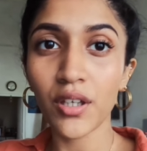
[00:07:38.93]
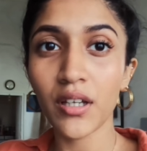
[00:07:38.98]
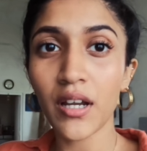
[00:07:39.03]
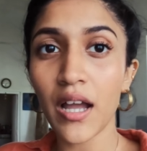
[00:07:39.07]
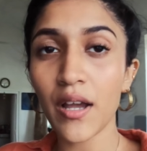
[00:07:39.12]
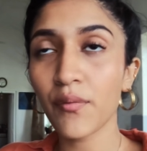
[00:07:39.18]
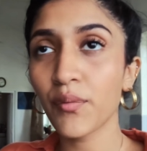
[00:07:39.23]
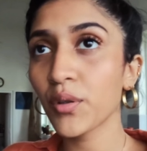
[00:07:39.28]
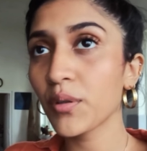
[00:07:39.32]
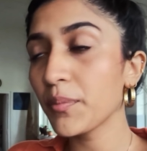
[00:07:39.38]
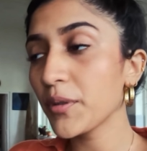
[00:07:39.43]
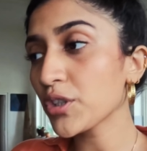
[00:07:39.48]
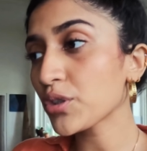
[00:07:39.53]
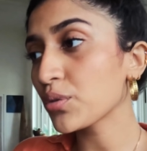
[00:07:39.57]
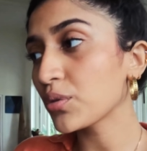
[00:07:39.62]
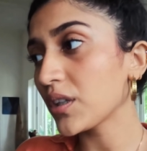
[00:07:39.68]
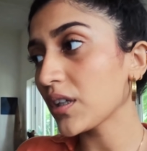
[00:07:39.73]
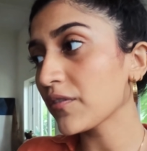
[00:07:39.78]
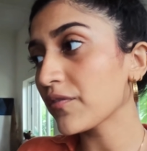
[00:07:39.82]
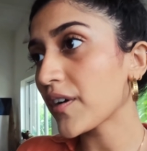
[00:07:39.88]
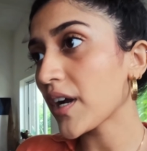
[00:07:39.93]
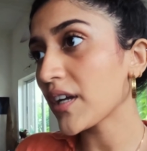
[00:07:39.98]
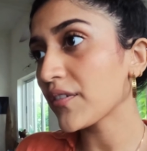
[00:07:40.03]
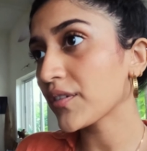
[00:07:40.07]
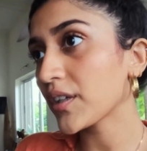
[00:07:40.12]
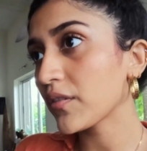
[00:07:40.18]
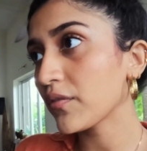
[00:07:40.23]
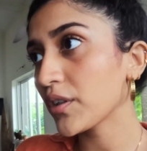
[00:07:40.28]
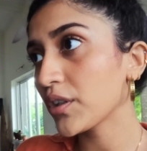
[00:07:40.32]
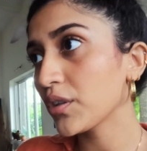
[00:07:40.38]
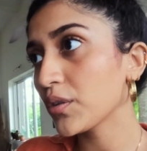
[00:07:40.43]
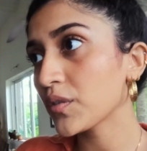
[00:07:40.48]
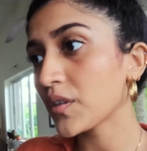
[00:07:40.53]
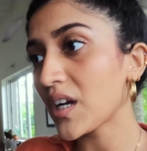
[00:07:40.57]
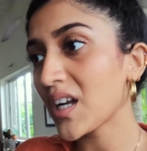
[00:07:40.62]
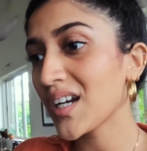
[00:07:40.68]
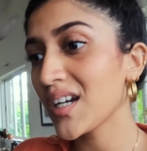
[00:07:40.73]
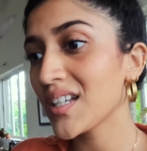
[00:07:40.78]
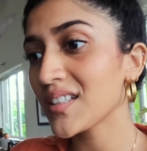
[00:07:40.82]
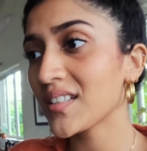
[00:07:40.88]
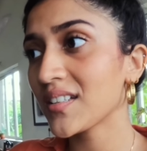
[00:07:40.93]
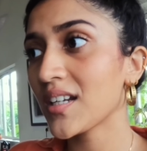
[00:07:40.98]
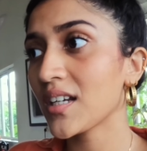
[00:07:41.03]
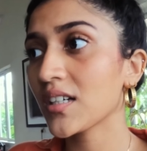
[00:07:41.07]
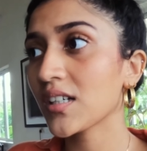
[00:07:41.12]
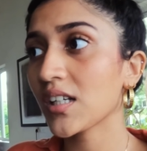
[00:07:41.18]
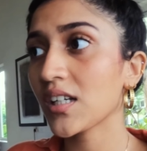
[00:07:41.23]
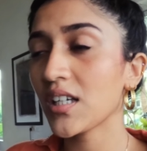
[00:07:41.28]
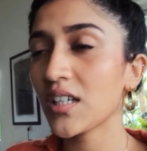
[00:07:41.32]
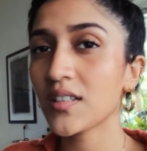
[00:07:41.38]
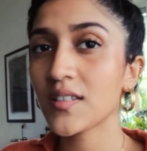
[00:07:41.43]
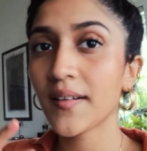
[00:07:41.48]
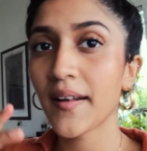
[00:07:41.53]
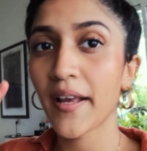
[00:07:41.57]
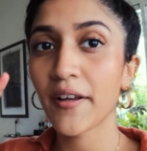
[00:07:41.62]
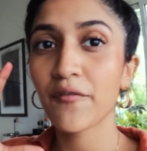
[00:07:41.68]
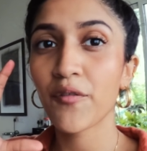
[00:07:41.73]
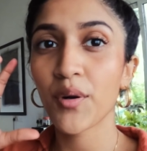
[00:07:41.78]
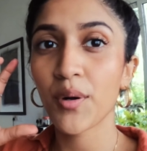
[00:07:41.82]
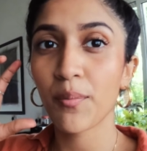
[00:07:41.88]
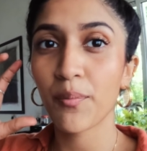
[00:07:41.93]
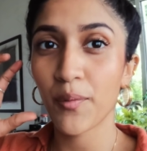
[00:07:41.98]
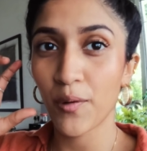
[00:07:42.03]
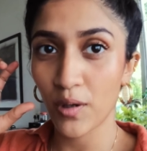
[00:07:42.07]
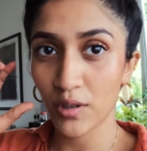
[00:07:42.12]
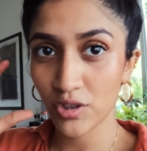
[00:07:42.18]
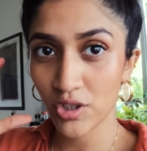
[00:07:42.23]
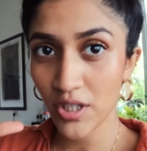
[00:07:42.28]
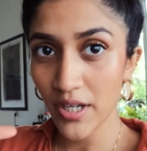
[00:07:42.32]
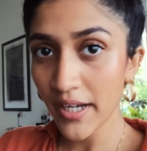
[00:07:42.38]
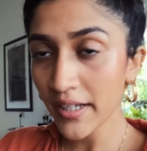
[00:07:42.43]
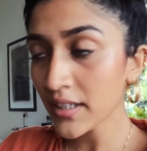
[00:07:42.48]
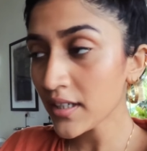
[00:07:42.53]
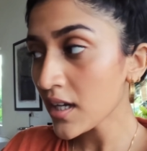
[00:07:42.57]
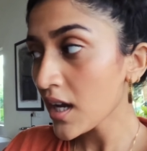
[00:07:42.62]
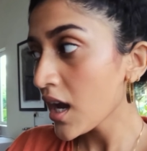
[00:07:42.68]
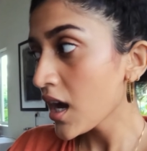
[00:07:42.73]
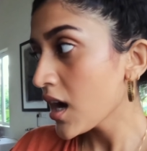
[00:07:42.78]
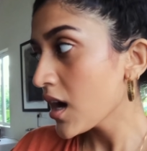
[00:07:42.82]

think I would be shooting 5K videos unless and until it's like for a project.